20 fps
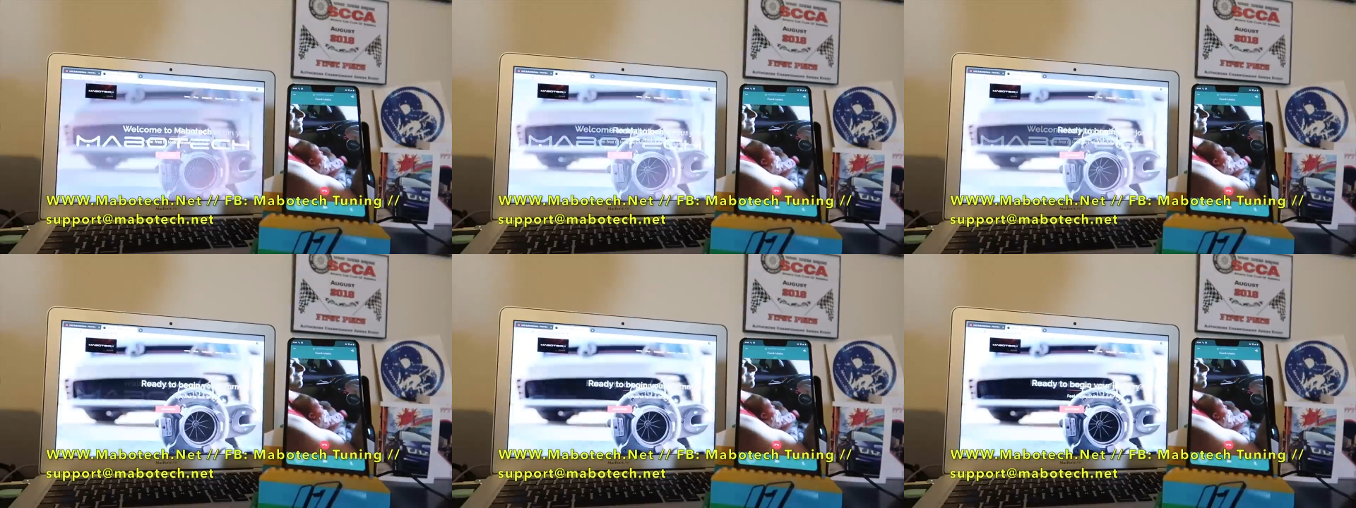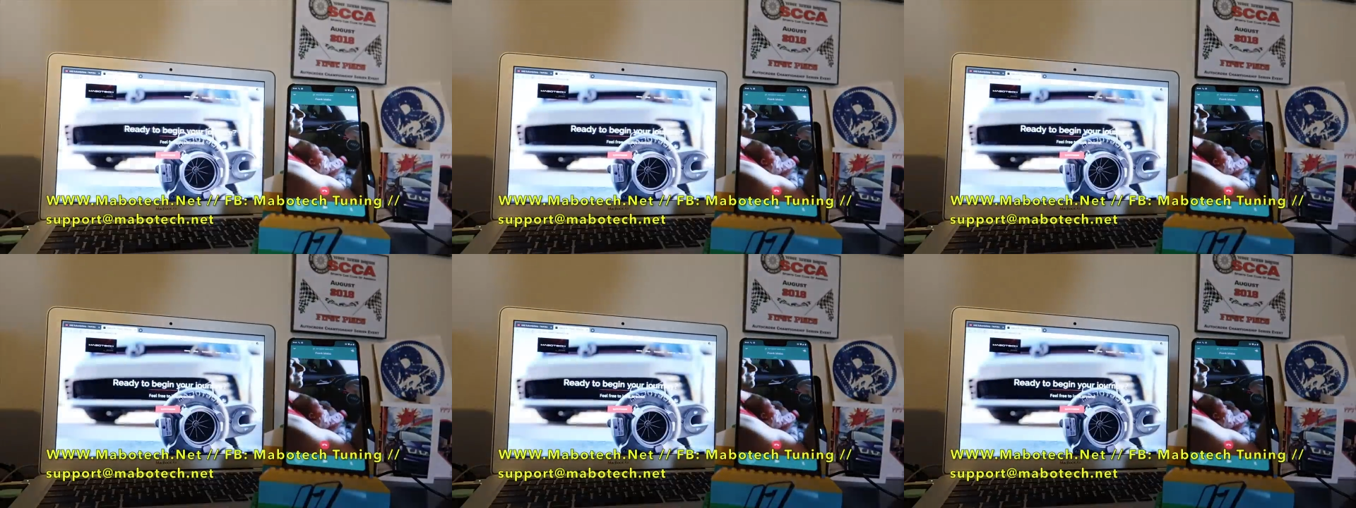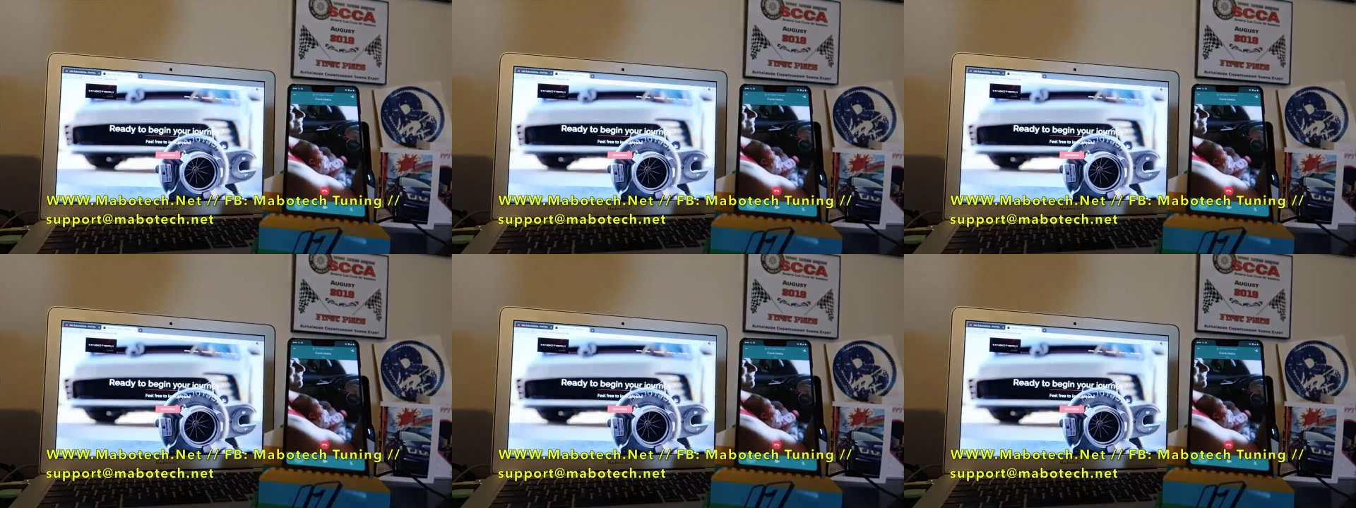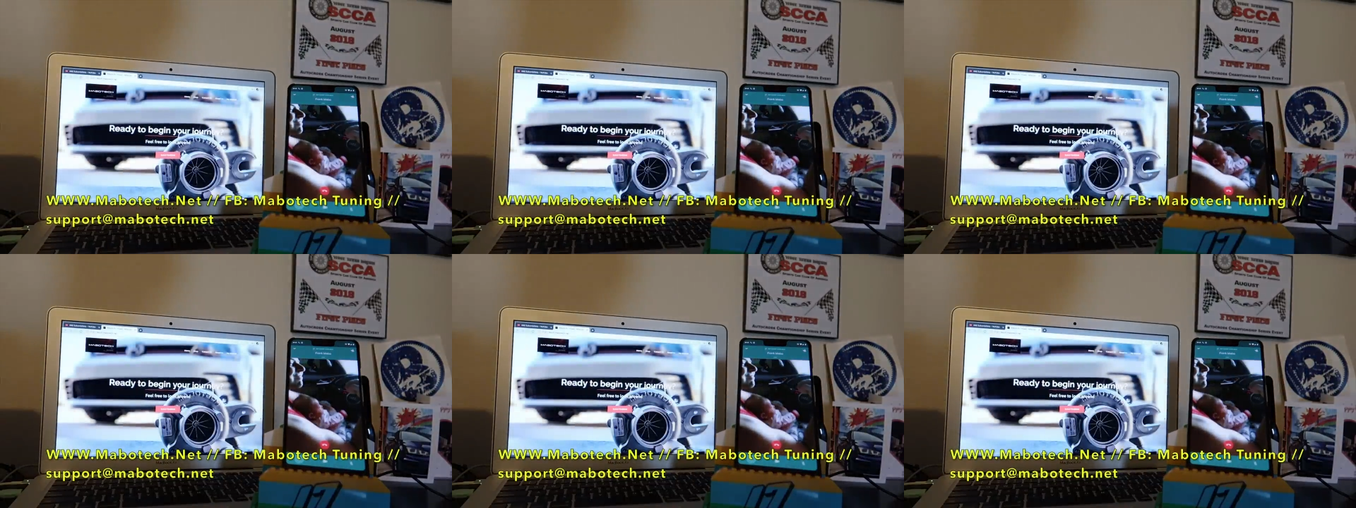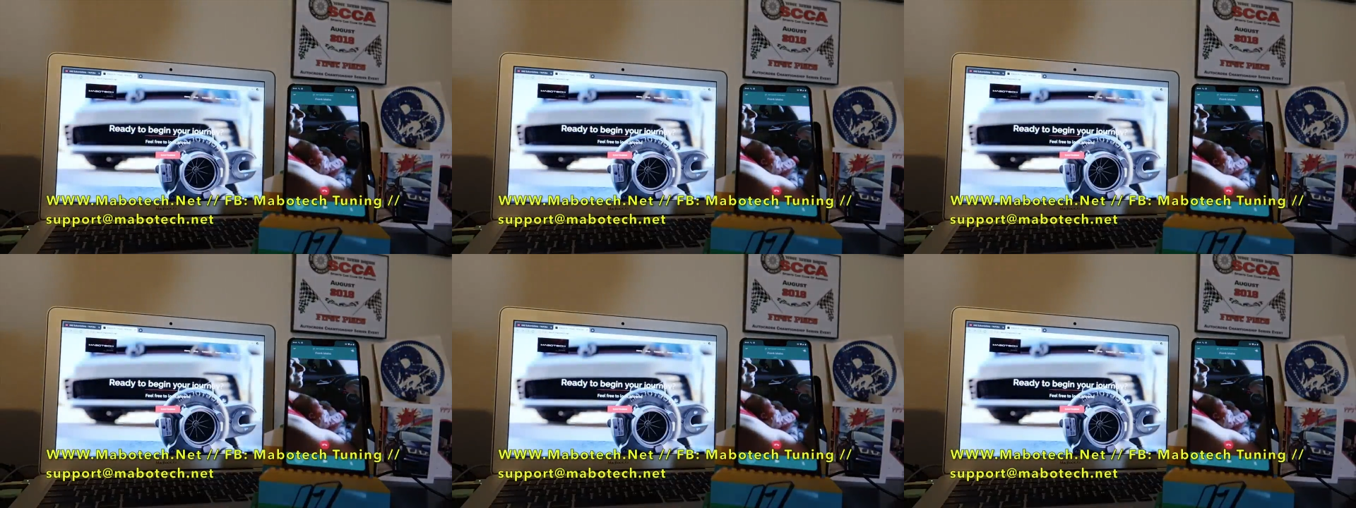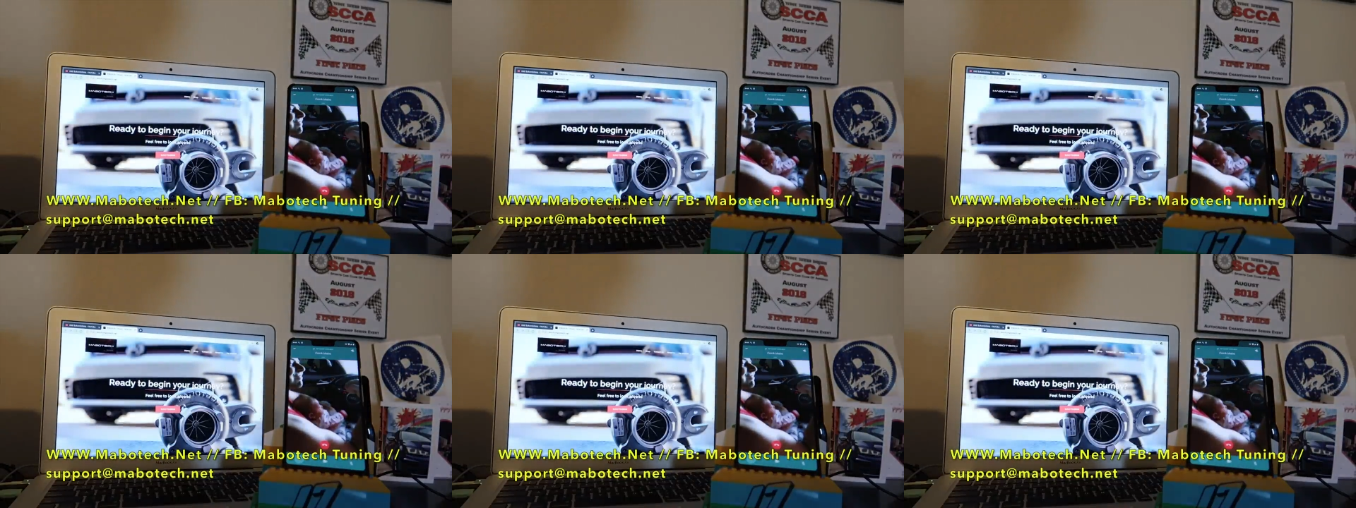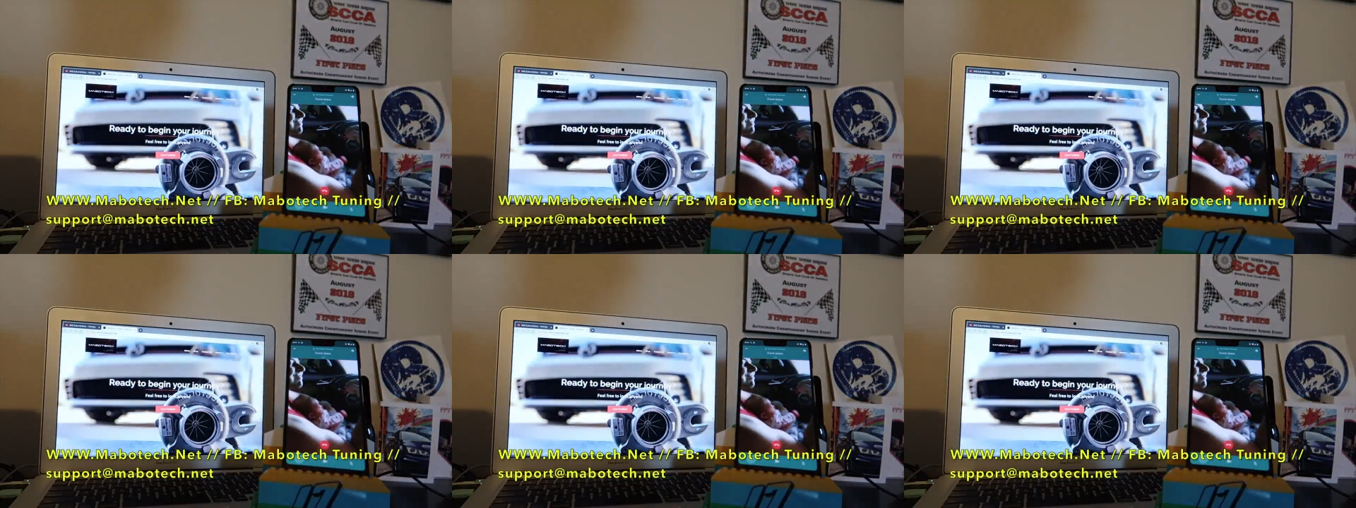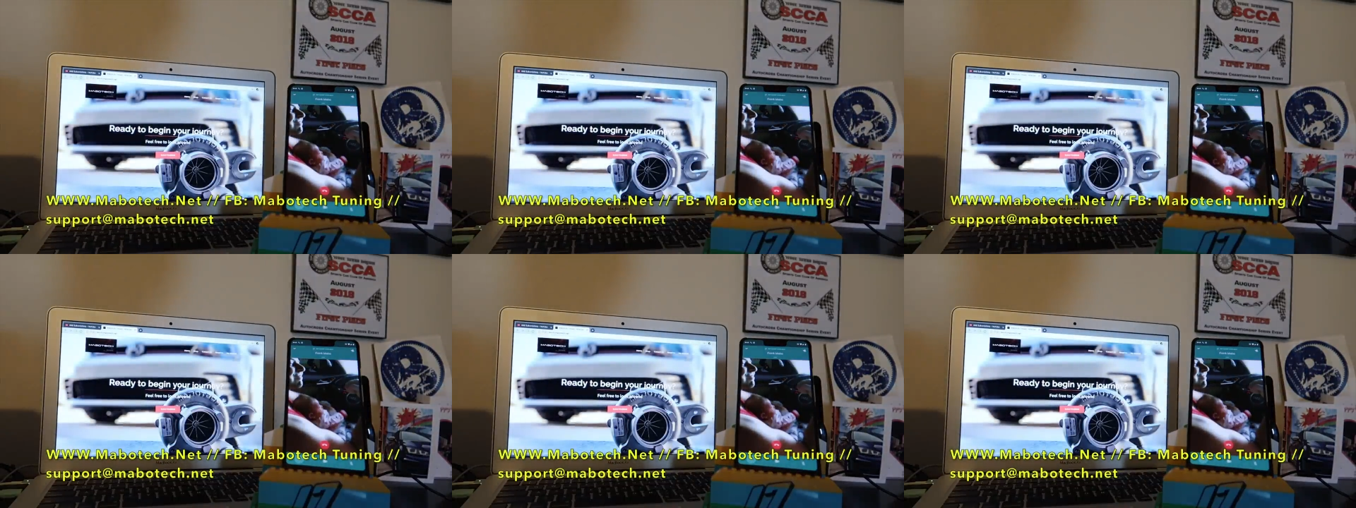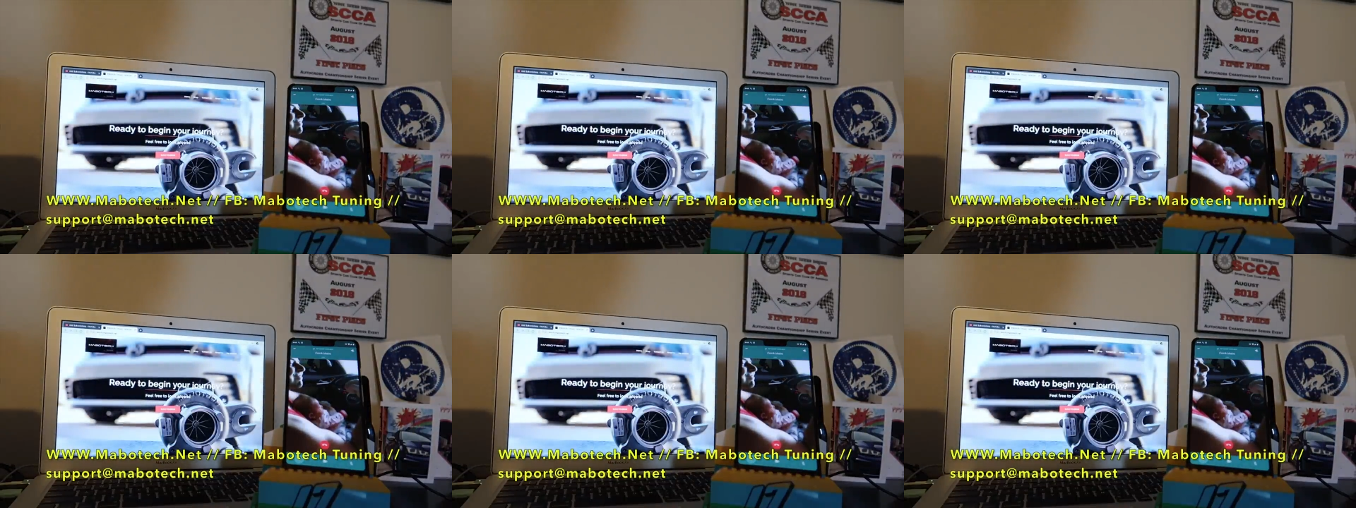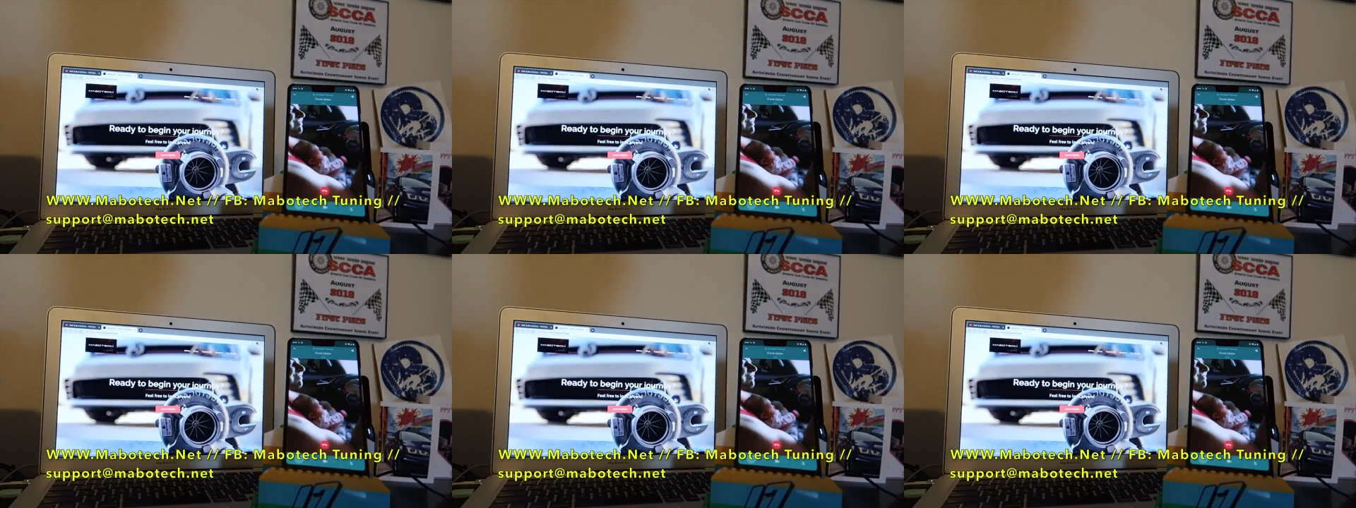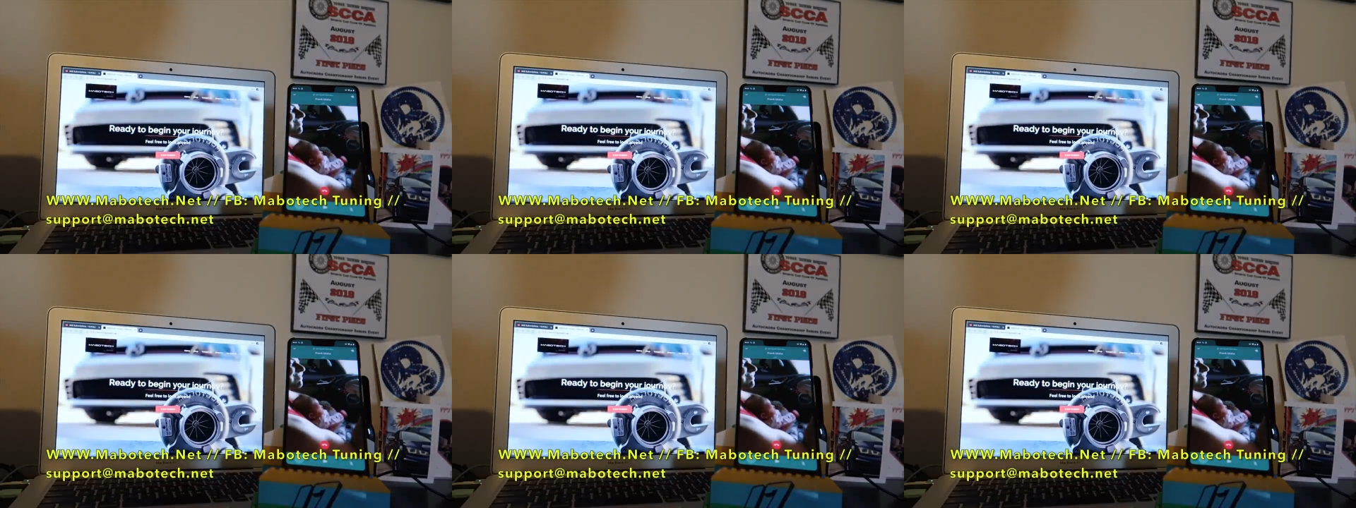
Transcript: No face is visible, so there are no lips to read.